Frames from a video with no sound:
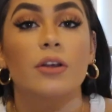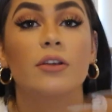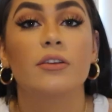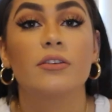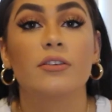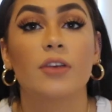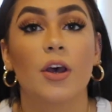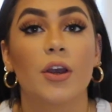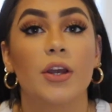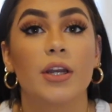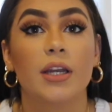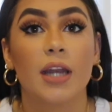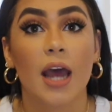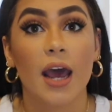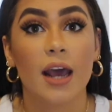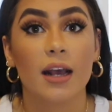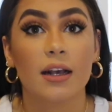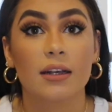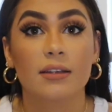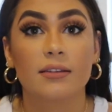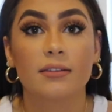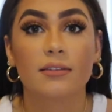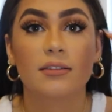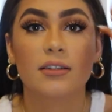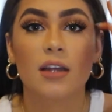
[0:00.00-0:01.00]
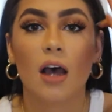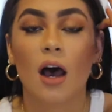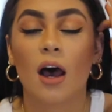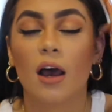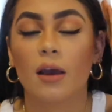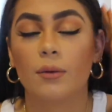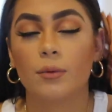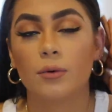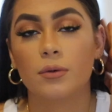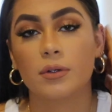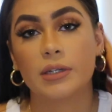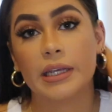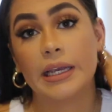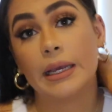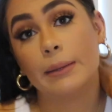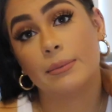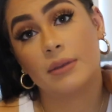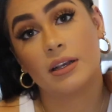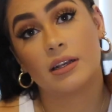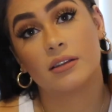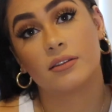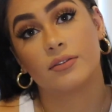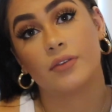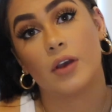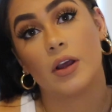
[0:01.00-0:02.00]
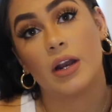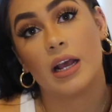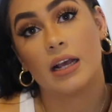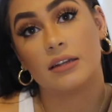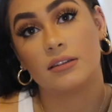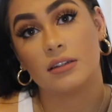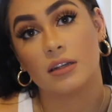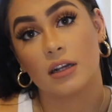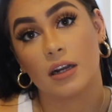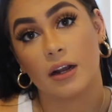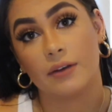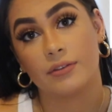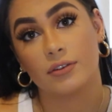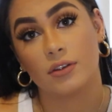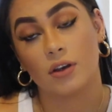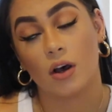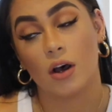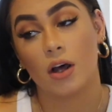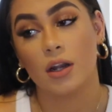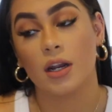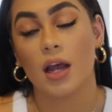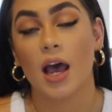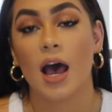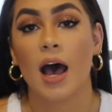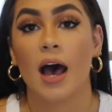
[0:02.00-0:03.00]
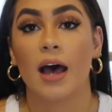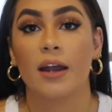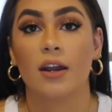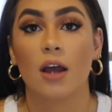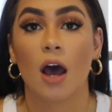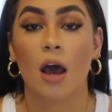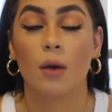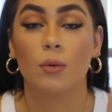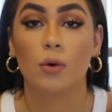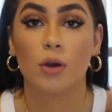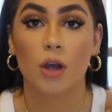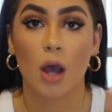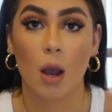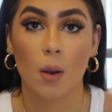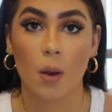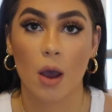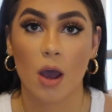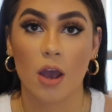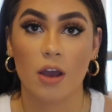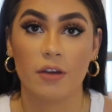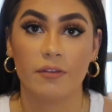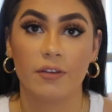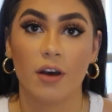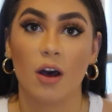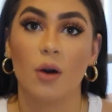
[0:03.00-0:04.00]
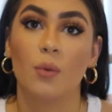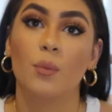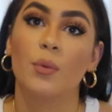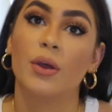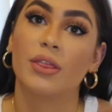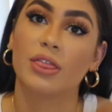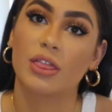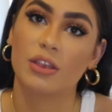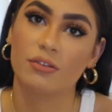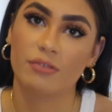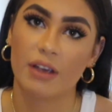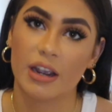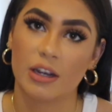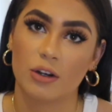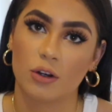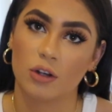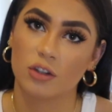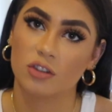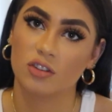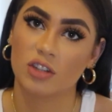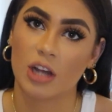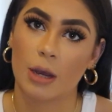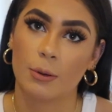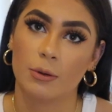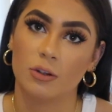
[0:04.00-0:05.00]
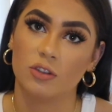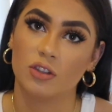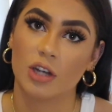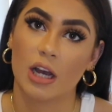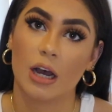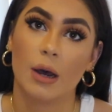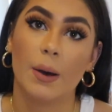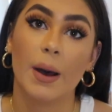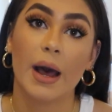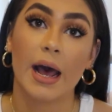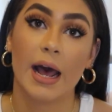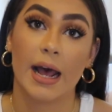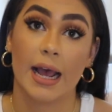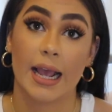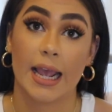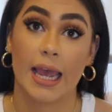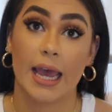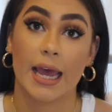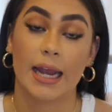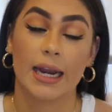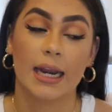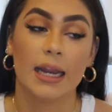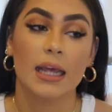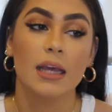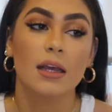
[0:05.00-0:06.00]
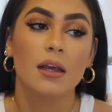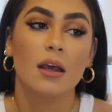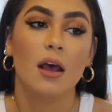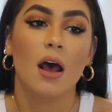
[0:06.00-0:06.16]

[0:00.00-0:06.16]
So next I will keep the exfoliating gloves on and I will go over with the Radox shower gel again.